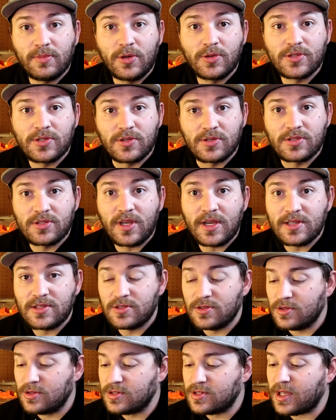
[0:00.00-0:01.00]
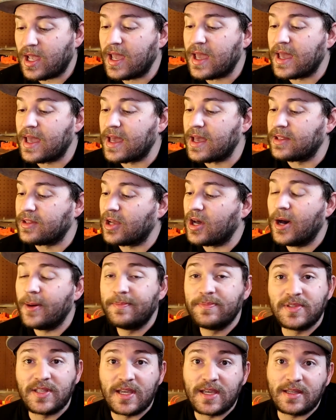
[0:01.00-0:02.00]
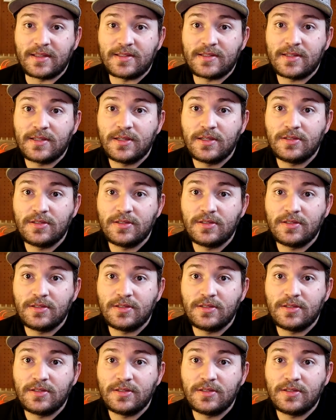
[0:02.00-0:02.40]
your slicers and update